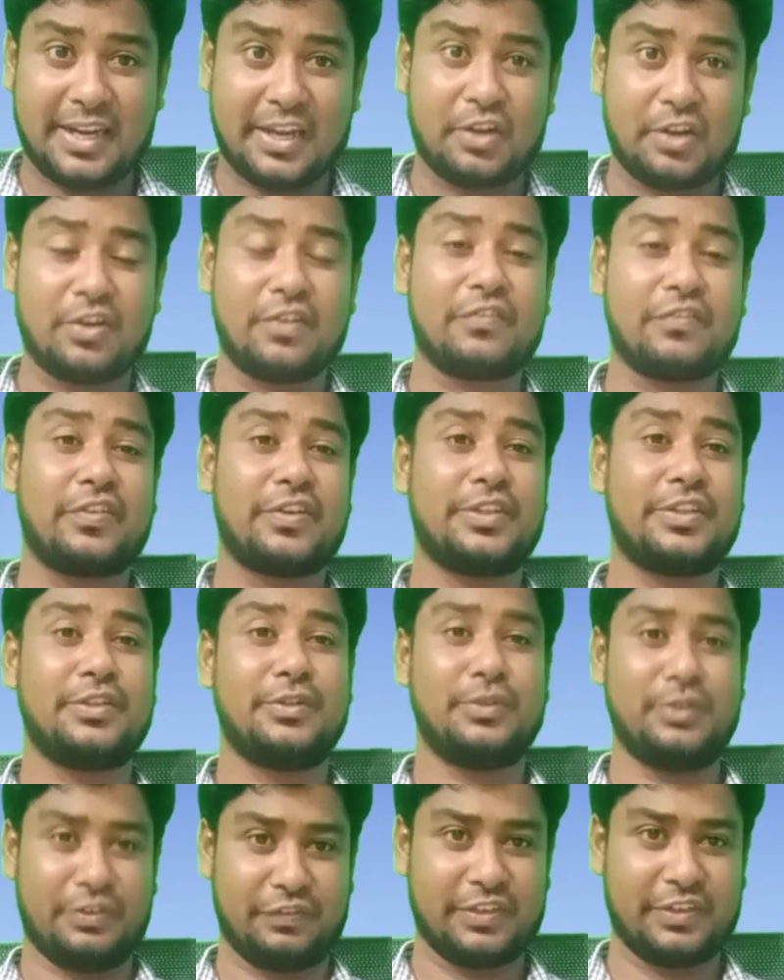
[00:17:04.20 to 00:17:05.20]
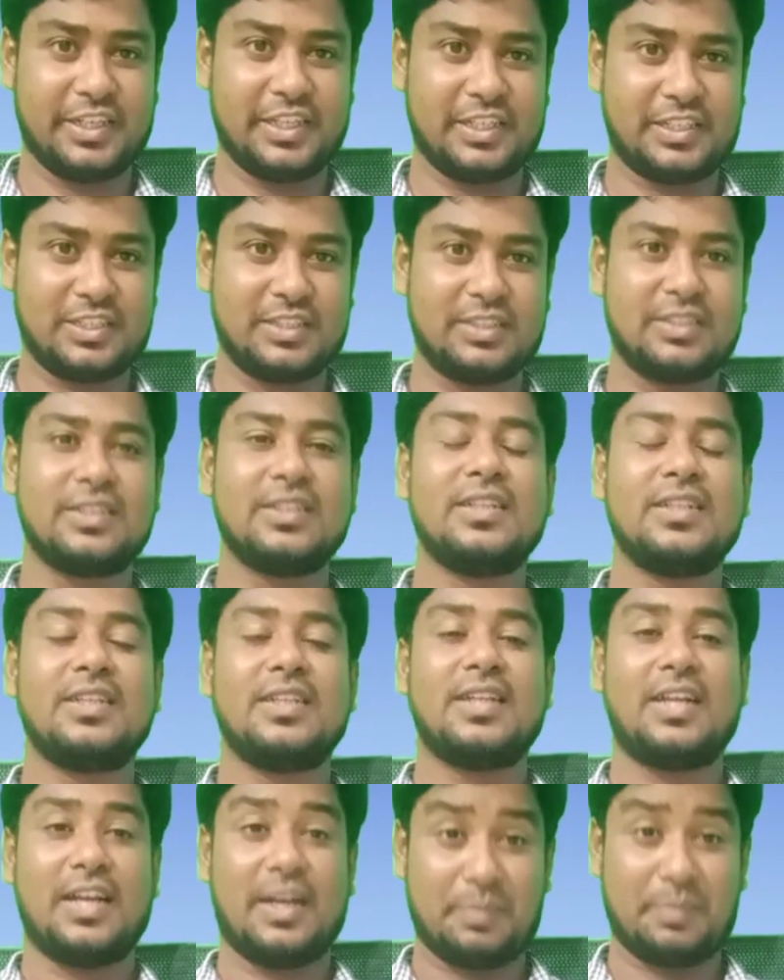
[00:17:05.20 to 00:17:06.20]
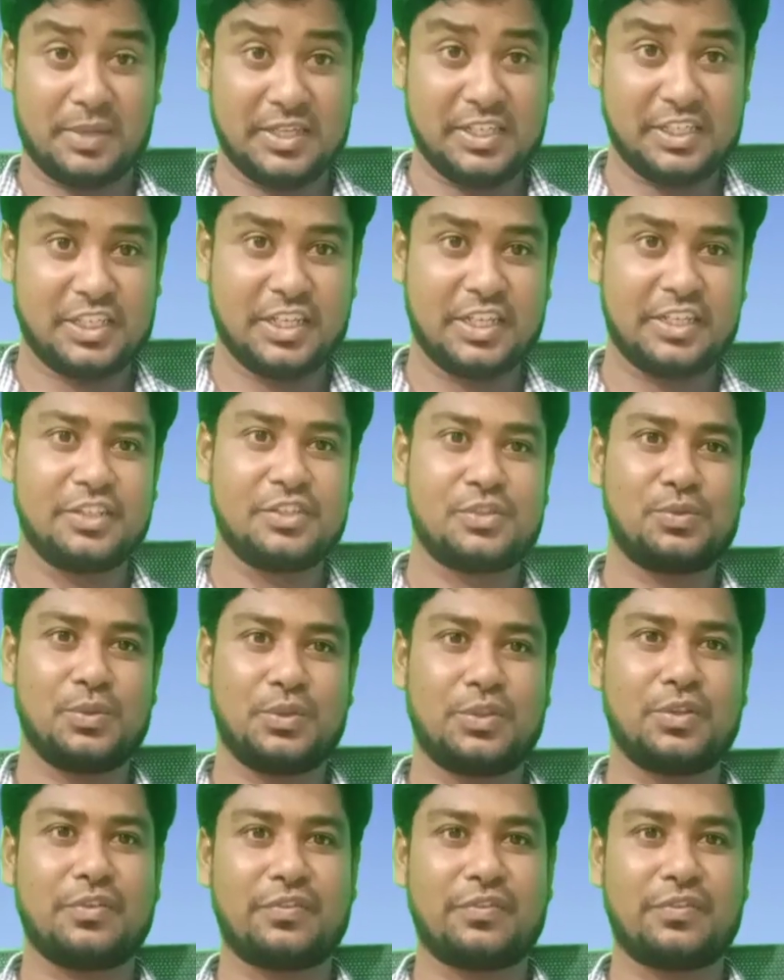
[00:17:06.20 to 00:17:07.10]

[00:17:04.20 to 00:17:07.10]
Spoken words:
icon for the notification, and please share this with your